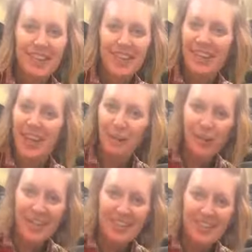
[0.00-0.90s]
I can't
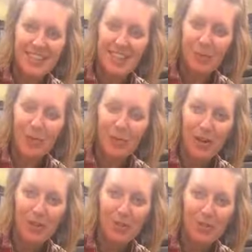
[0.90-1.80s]
wait because I want to
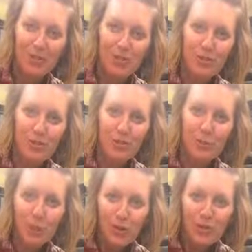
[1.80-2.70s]
party with you too and
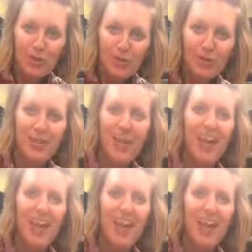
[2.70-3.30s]
spoil you too.